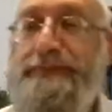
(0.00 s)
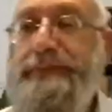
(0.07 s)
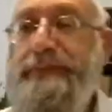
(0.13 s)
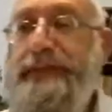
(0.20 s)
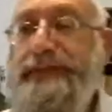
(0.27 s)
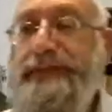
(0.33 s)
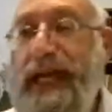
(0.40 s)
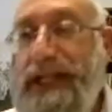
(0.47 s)

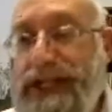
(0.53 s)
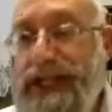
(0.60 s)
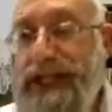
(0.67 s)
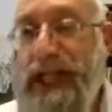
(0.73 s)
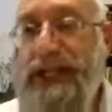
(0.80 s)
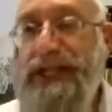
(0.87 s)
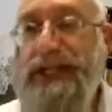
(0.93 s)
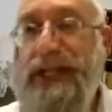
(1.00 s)
Does that
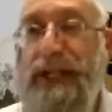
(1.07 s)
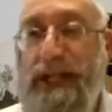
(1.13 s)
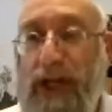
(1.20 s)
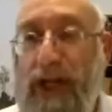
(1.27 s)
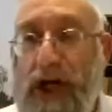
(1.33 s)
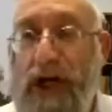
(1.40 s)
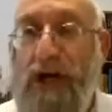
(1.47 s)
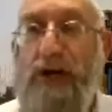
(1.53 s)
change the
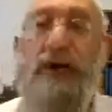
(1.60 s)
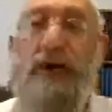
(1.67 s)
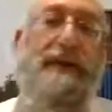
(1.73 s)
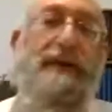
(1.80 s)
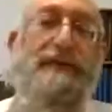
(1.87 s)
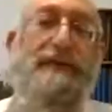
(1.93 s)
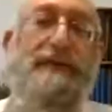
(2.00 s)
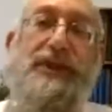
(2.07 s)
halacha? According
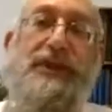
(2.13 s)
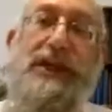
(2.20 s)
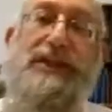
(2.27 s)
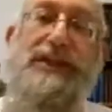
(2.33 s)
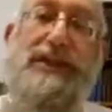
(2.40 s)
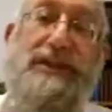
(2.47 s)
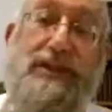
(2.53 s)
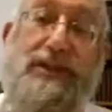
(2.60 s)
to Rav
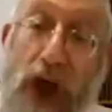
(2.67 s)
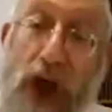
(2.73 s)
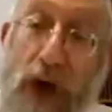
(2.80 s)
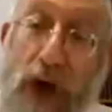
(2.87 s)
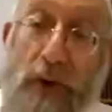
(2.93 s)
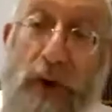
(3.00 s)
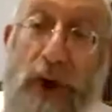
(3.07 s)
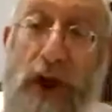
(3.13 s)
Sheshes,
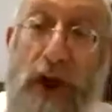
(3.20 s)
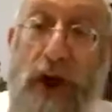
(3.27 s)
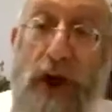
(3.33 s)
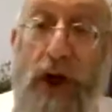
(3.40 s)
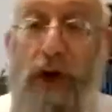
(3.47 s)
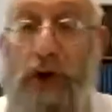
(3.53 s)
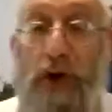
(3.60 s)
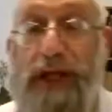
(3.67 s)
no.
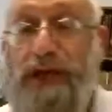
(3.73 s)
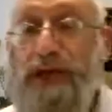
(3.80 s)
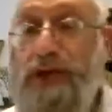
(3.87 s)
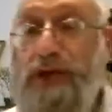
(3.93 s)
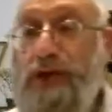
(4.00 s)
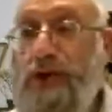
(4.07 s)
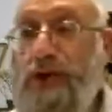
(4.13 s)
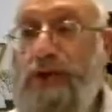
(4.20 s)
According
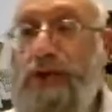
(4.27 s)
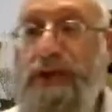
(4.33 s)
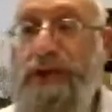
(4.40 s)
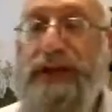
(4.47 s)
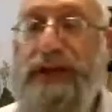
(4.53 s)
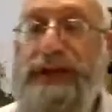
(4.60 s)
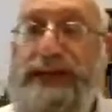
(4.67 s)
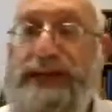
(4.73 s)
to Rav
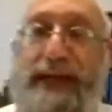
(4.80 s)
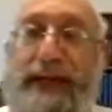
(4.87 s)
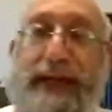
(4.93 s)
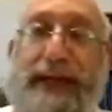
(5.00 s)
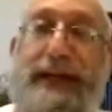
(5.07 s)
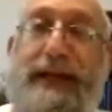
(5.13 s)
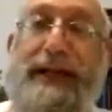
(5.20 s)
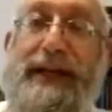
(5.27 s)

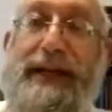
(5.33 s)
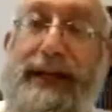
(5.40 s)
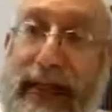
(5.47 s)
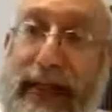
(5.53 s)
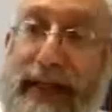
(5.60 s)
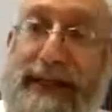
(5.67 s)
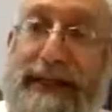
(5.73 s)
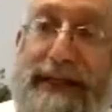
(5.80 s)
Chisda,
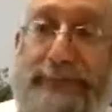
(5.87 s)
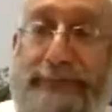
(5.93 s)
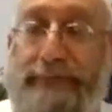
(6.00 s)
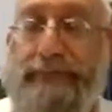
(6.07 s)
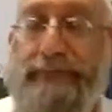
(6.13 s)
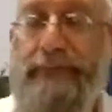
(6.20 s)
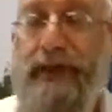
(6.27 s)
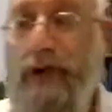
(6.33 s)
yes.
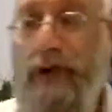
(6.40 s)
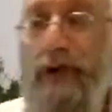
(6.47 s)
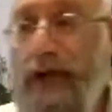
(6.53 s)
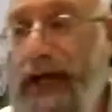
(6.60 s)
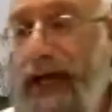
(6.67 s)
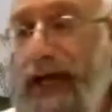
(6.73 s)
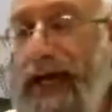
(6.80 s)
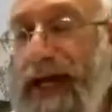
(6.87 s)

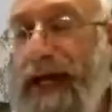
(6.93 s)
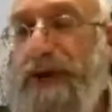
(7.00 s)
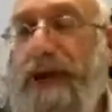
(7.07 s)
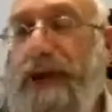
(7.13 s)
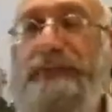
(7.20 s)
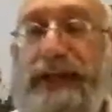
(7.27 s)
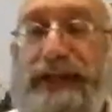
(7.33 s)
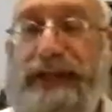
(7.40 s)
Okay, and according to
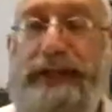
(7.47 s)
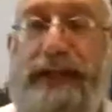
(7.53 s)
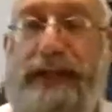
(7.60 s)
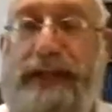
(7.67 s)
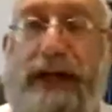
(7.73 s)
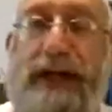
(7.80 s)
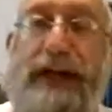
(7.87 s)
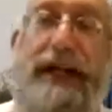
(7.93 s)
Rav Chisda,
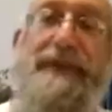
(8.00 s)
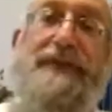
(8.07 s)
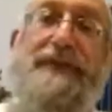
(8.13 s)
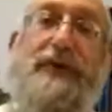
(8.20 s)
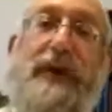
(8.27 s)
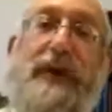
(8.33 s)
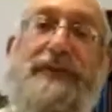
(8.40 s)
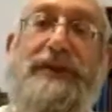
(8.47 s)
if
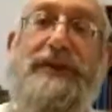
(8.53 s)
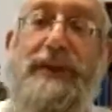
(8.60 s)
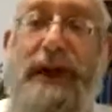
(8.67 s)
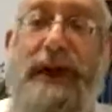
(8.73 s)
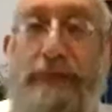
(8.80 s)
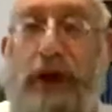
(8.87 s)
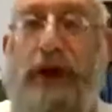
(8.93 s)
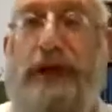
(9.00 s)
you have to make a
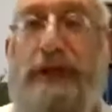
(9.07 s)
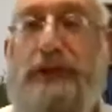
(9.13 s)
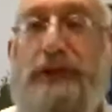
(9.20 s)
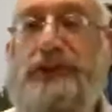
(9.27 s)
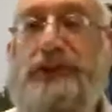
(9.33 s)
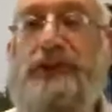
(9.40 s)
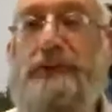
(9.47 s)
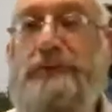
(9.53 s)
bracha in the
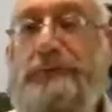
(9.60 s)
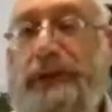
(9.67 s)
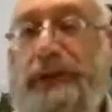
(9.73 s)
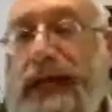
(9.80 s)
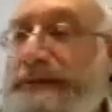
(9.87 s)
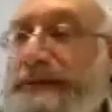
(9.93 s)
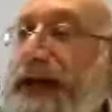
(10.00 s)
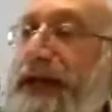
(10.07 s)
original
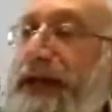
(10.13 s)
place, the fact